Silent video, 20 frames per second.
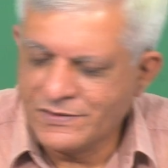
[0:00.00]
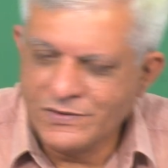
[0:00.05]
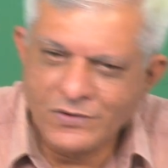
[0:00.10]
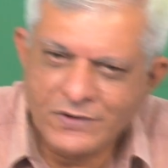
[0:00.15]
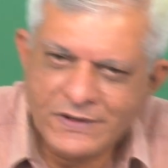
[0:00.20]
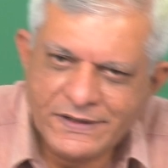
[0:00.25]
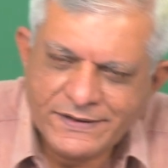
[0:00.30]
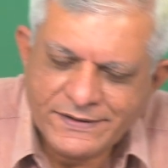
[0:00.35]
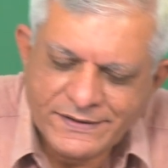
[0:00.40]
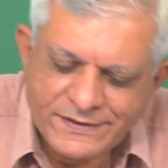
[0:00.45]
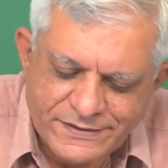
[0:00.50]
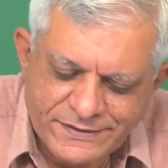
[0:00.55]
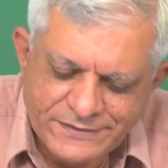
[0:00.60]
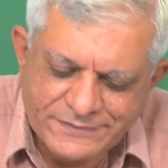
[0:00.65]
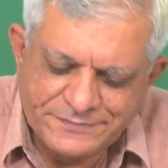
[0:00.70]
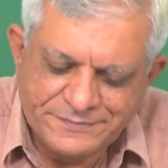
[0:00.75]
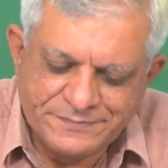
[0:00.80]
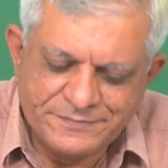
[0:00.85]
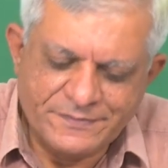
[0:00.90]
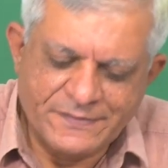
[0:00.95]
Okay.
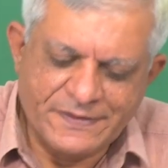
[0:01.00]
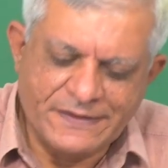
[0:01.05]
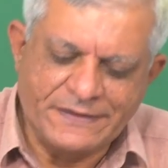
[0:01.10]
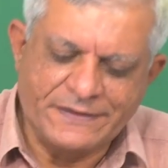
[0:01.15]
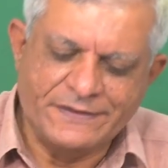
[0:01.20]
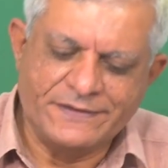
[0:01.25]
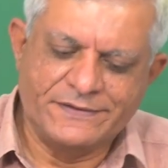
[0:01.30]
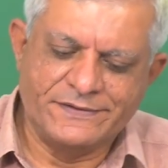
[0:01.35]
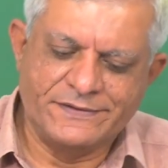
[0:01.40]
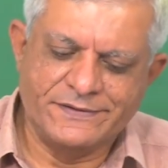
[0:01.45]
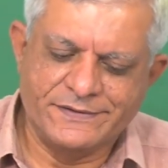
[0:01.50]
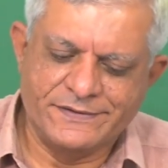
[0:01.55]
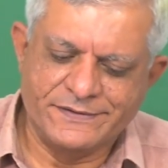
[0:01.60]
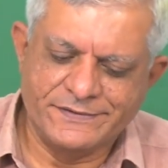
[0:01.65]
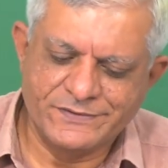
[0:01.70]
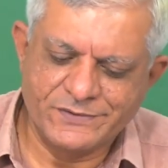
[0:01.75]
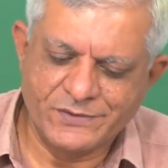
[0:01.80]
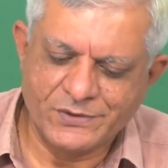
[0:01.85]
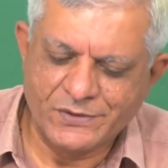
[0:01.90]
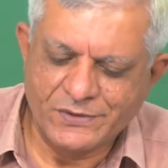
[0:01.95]

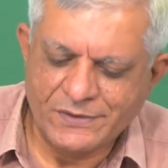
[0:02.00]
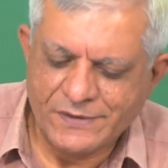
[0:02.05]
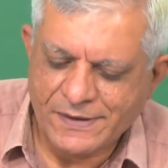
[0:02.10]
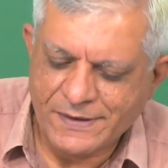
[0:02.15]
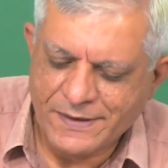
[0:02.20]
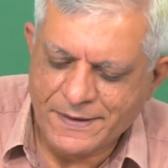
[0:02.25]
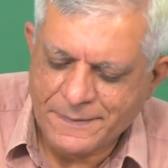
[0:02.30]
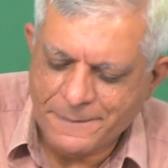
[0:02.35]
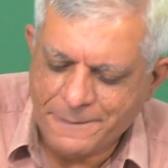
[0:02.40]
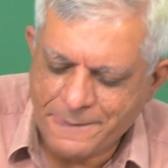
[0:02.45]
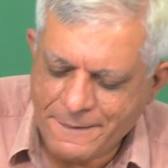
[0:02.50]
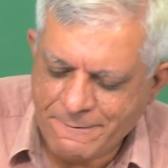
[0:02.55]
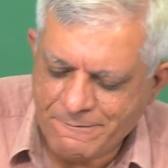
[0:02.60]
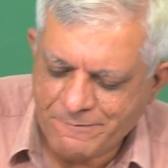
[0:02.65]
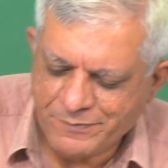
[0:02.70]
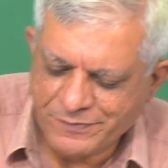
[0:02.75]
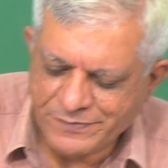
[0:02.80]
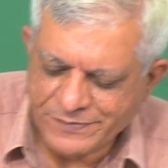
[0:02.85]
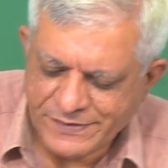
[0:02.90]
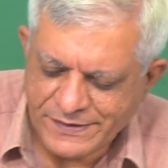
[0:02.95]
So,
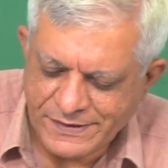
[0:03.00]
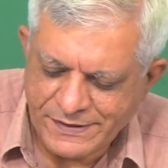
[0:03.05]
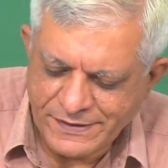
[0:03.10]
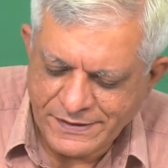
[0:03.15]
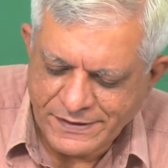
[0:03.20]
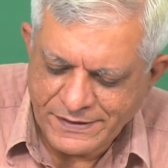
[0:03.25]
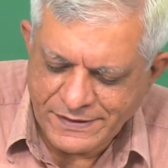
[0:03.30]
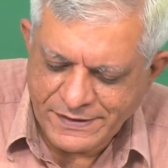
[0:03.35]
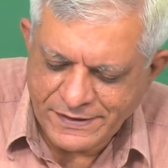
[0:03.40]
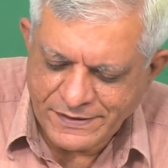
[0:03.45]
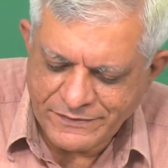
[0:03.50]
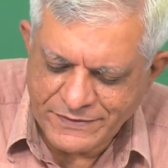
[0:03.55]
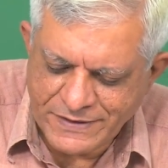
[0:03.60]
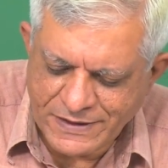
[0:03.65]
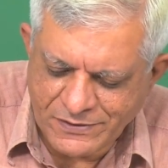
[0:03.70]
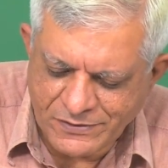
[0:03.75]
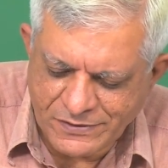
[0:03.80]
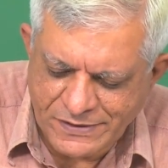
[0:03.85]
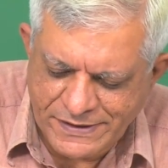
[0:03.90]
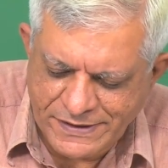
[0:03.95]
we are
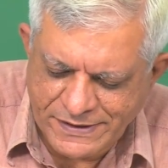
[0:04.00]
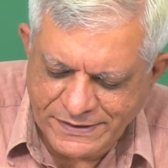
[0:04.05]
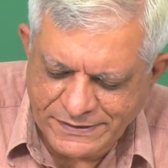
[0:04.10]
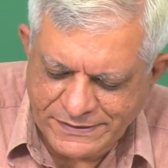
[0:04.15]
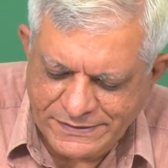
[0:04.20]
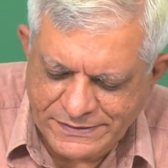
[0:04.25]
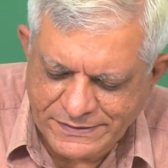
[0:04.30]
looking at